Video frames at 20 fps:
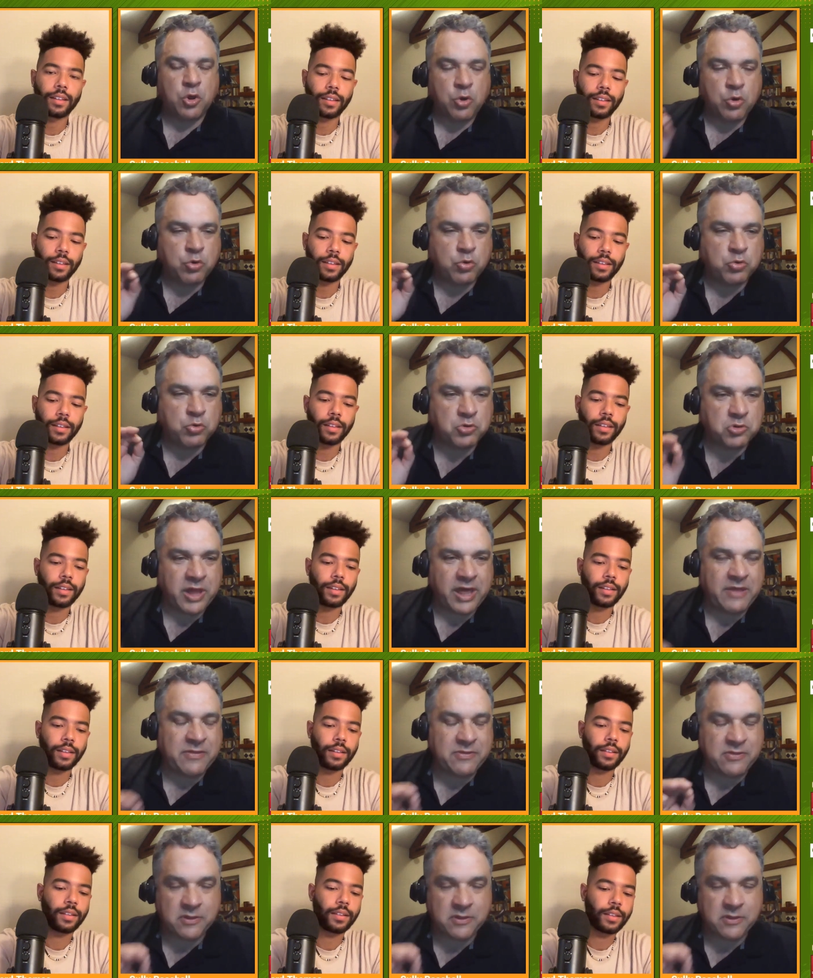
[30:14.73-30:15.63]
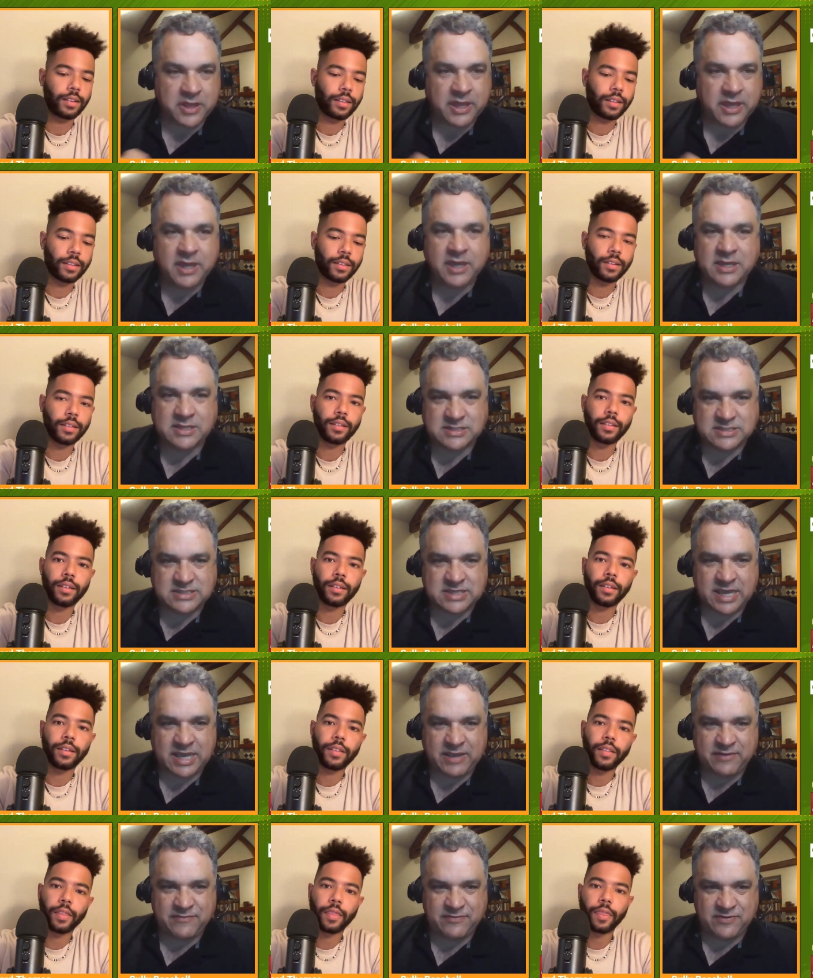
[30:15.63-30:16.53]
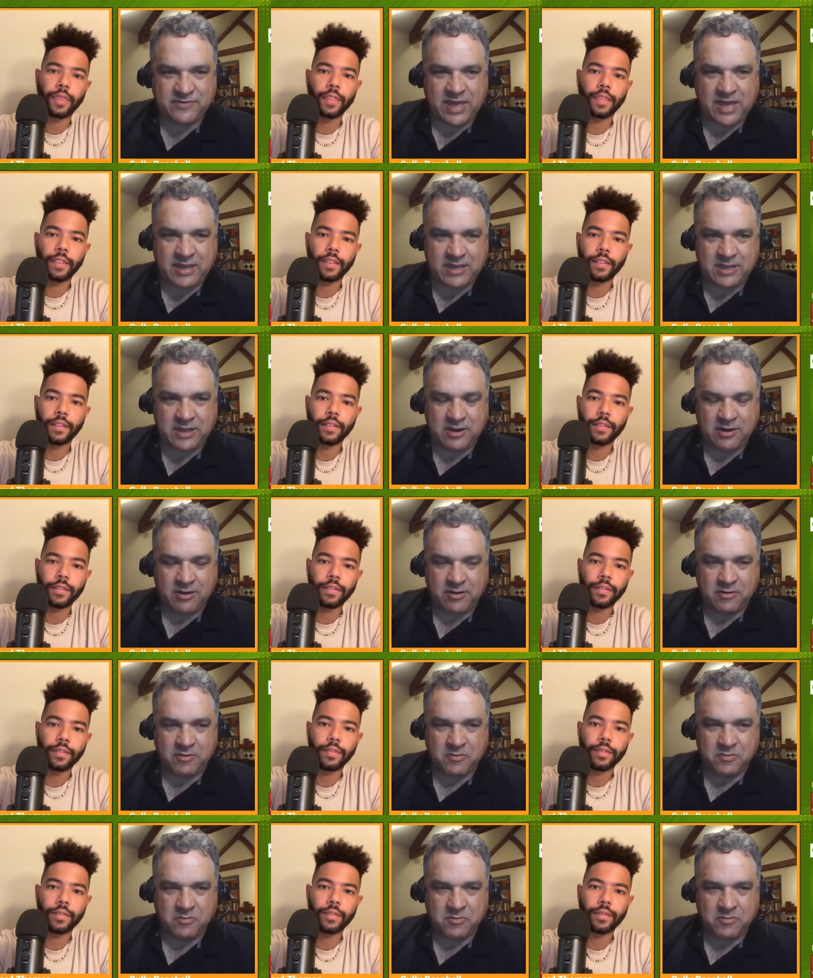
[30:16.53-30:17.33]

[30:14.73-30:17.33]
Speaker 1: who led the league in saves that year.